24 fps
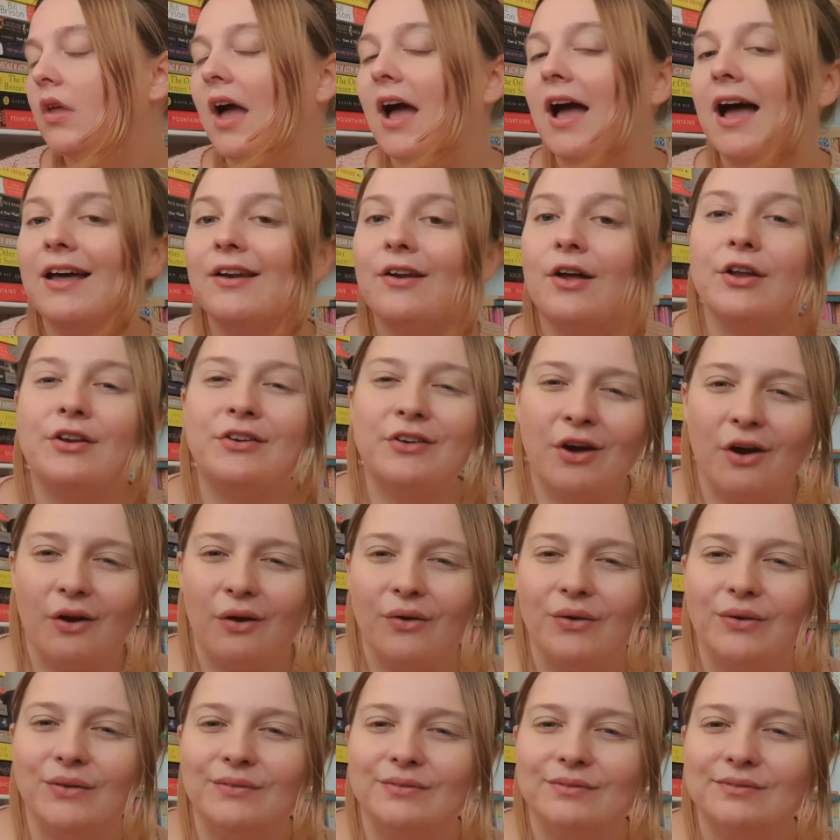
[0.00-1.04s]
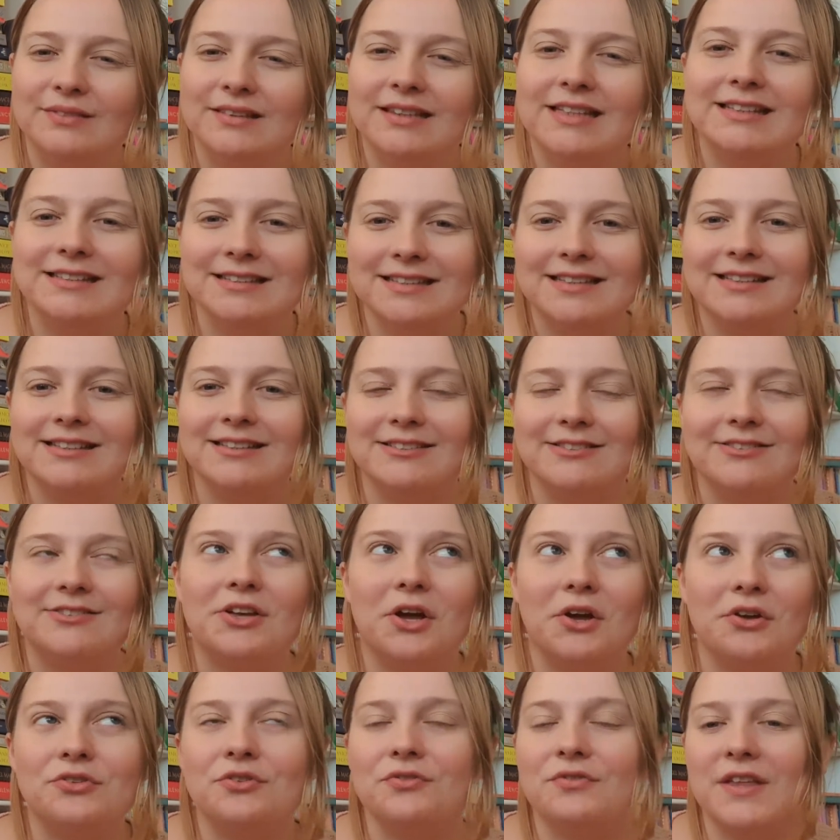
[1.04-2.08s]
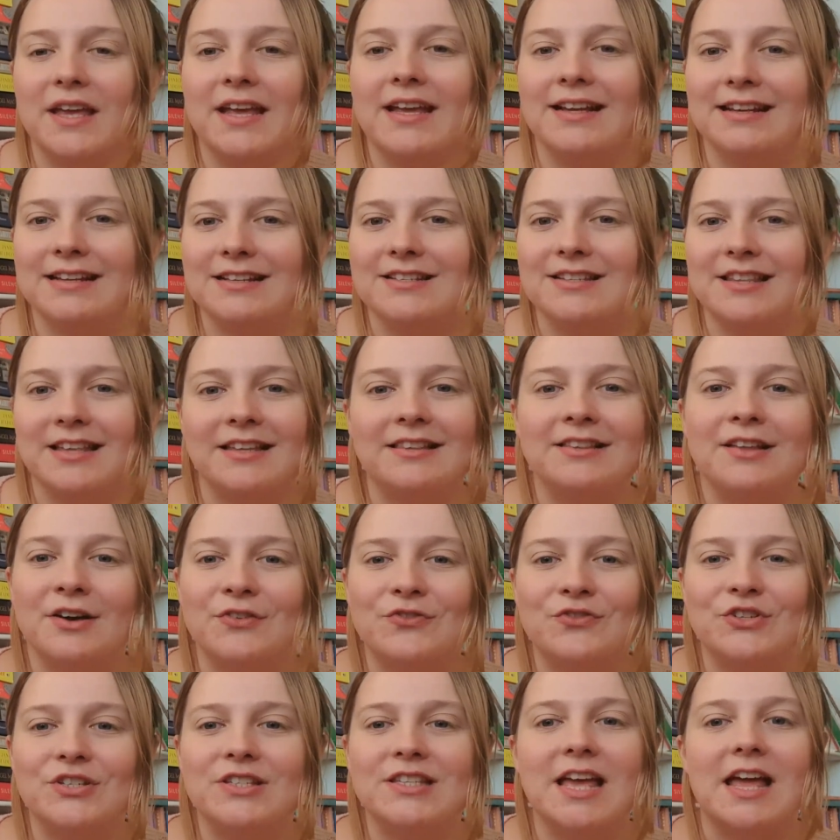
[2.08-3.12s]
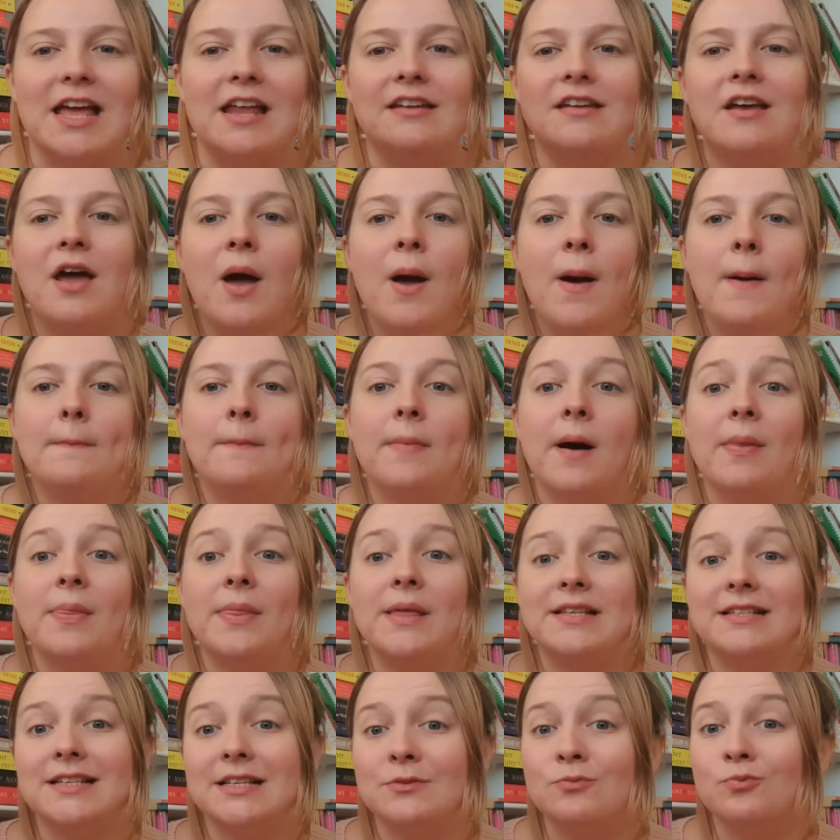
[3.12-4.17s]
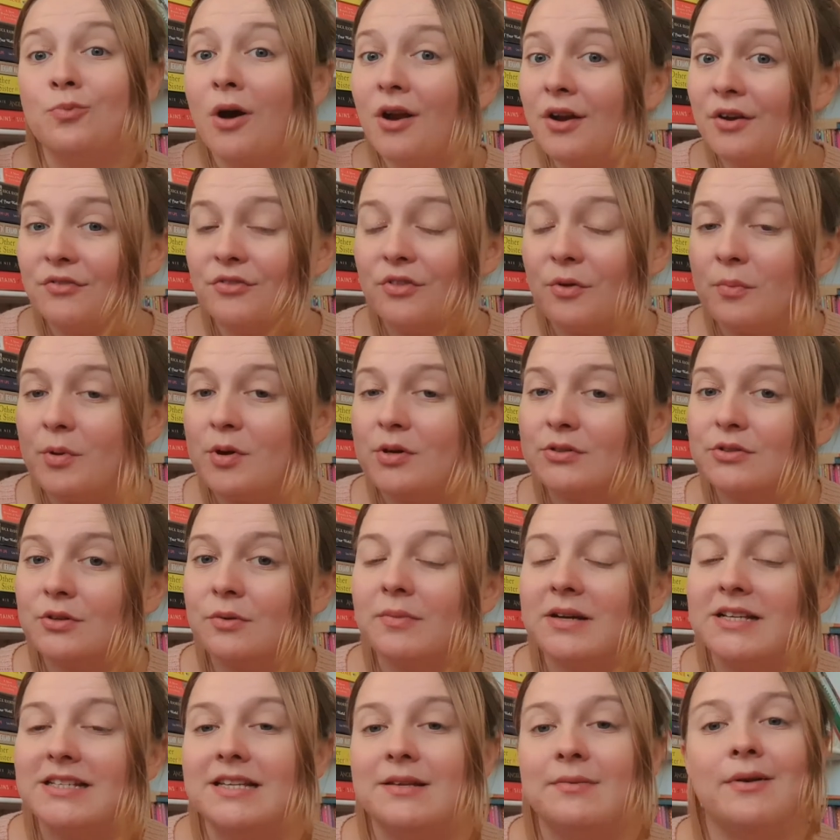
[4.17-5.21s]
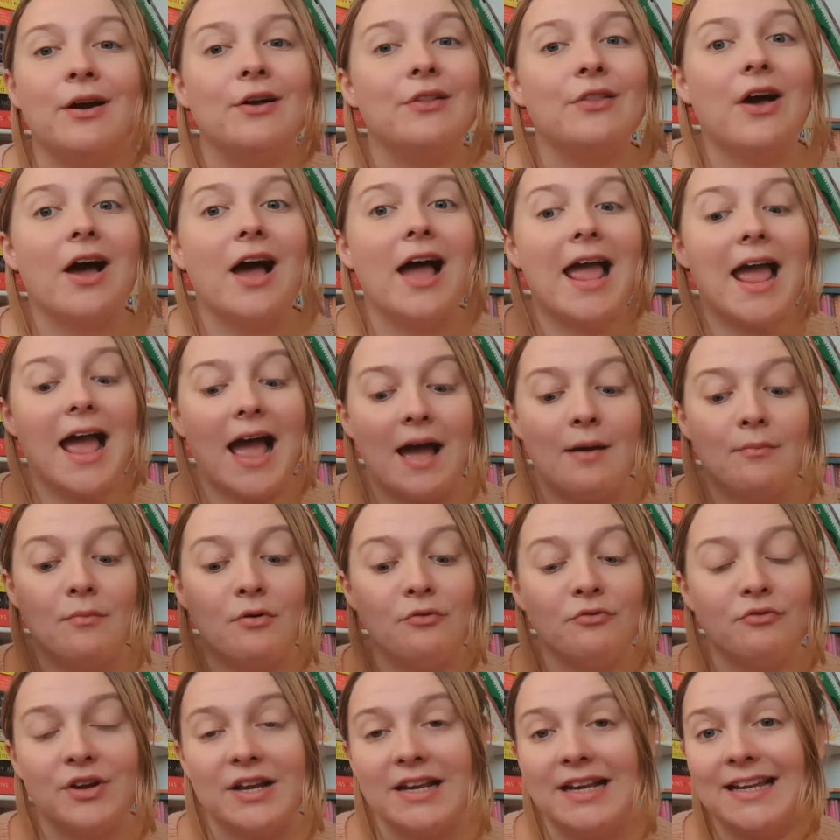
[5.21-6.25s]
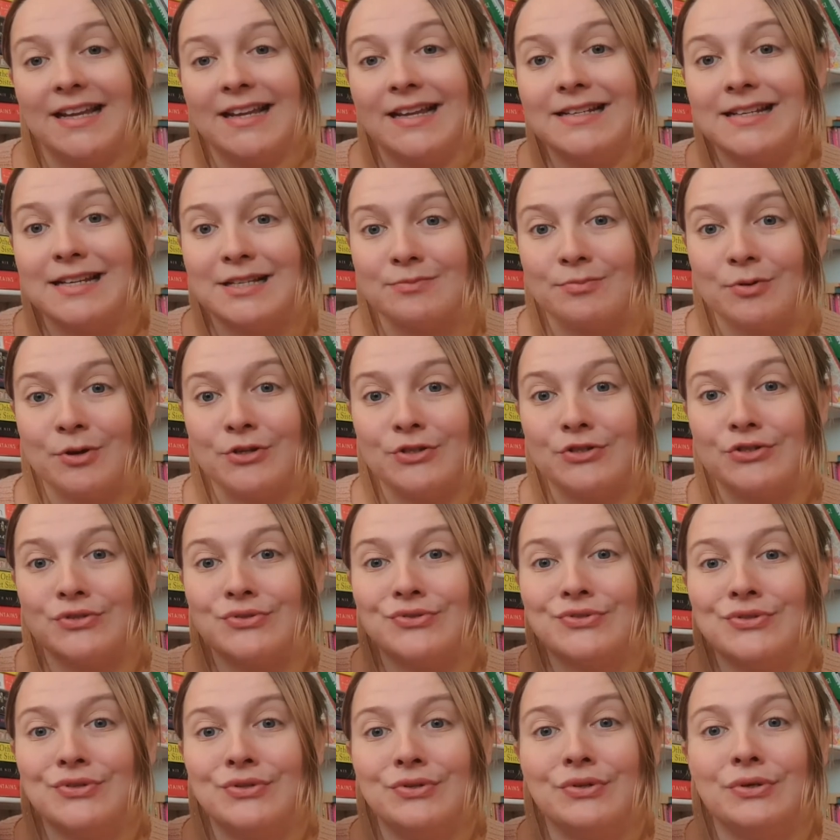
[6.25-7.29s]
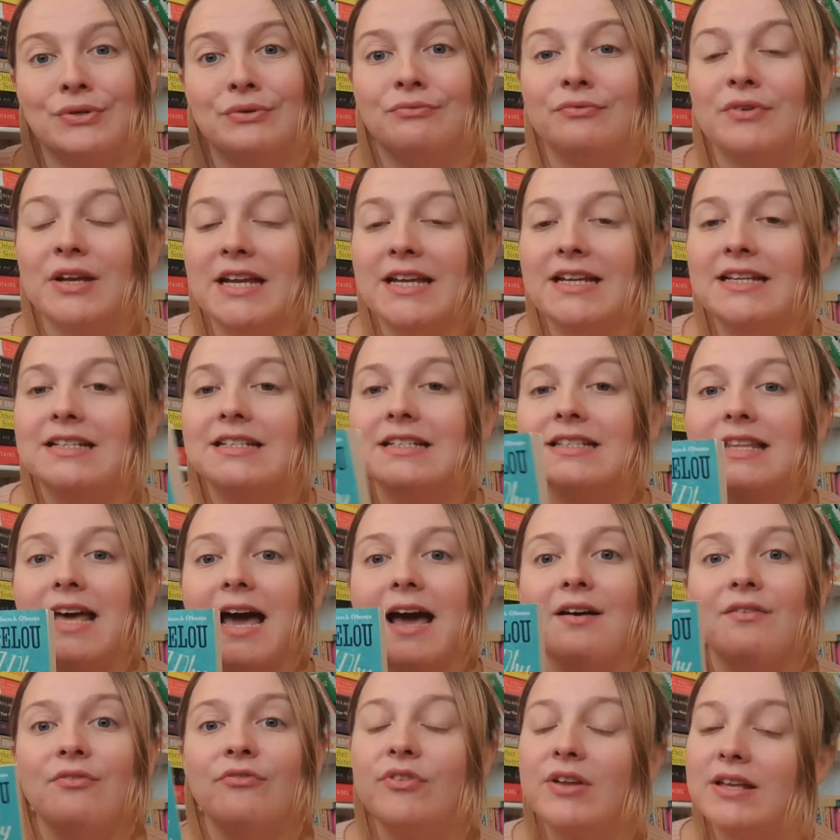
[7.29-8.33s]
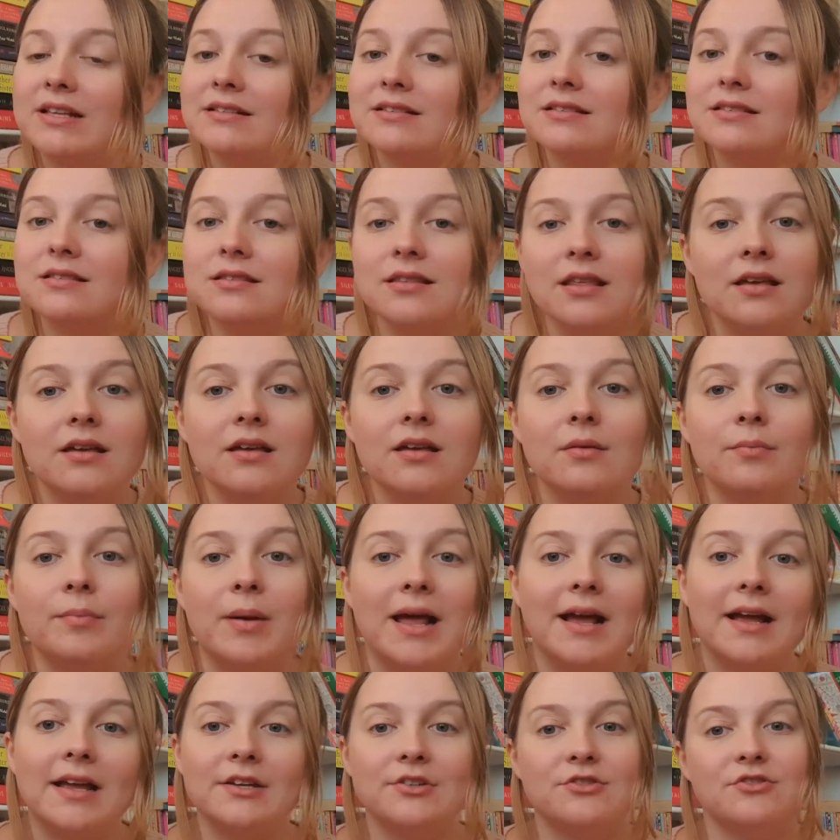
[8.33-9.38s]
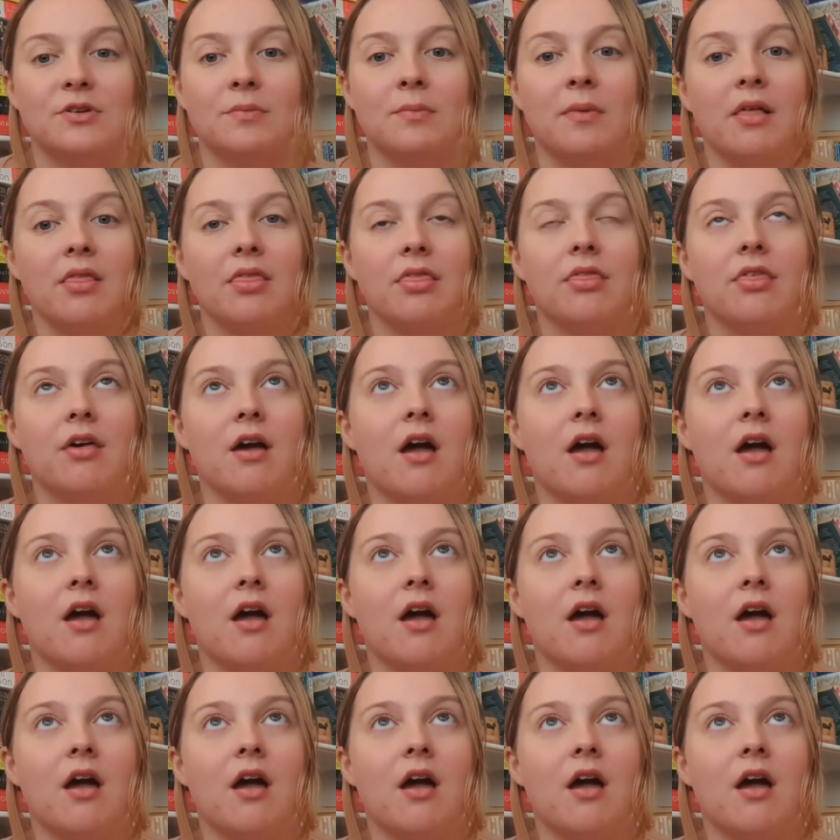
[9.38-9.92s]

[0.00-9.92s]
I know this goes off the English thing that I've just said, but this is one of the books on my TBR that I am really desperate to read that fits the Black History Month.